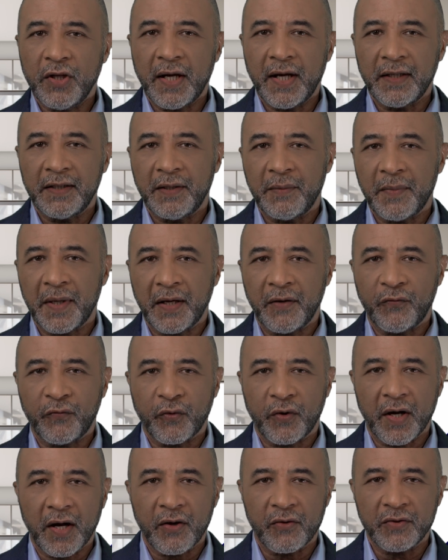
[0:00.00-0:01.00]
to the high
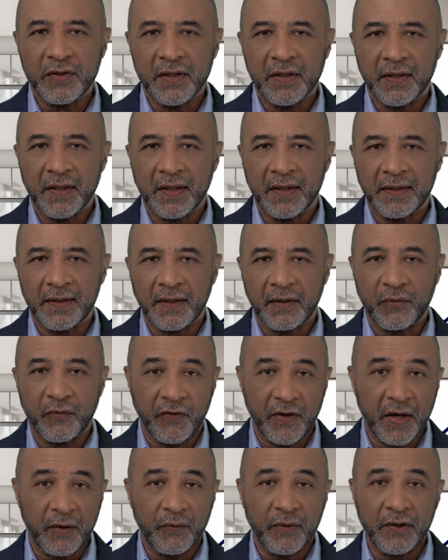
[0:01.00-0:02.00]
demand for housing and their
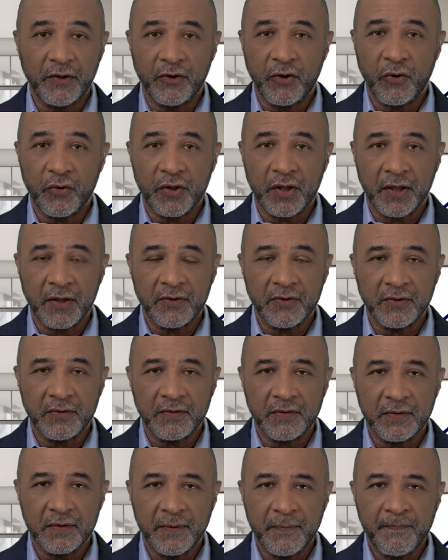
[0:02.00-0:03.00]
varied
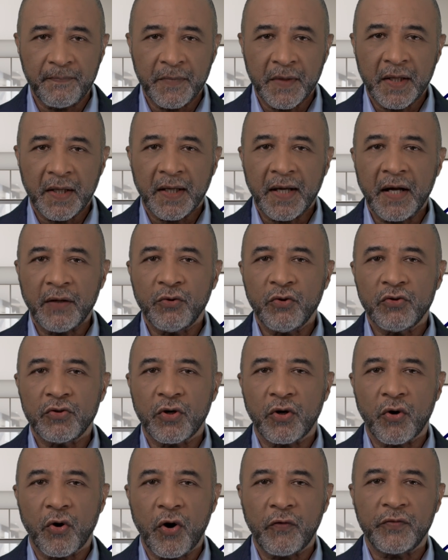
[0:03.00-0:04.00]
locations,
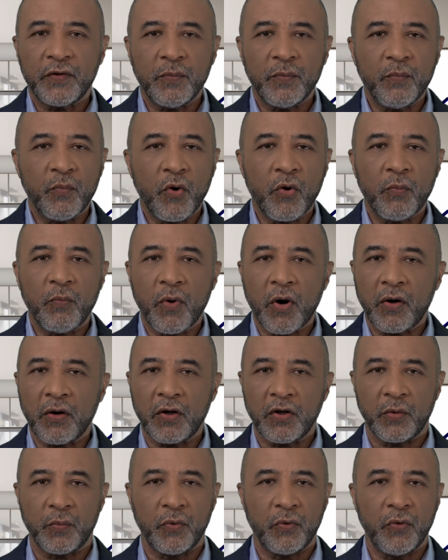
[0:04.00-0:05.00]
condos are often more
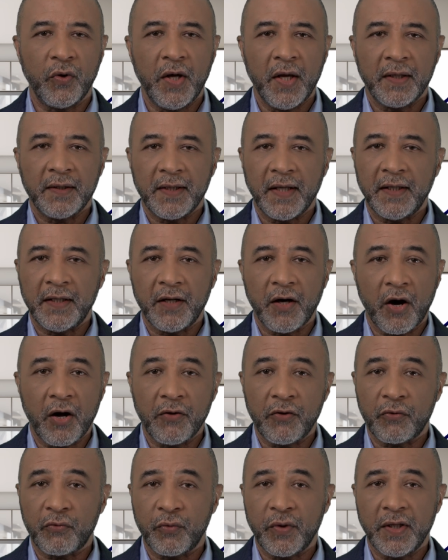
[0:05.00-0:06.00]
marketable than
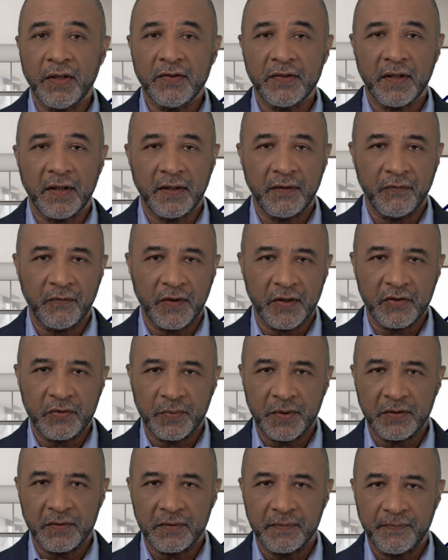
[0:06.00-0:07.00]
other real estate
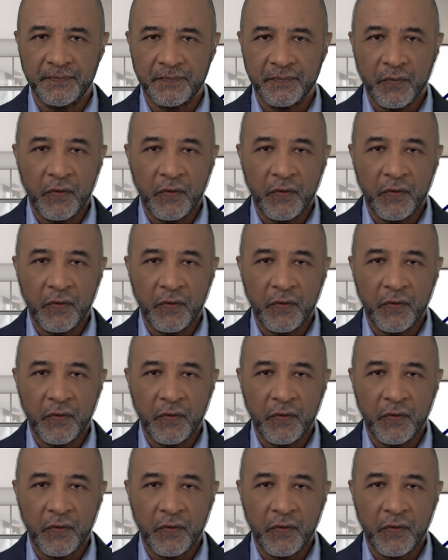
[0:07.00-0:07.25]
investments.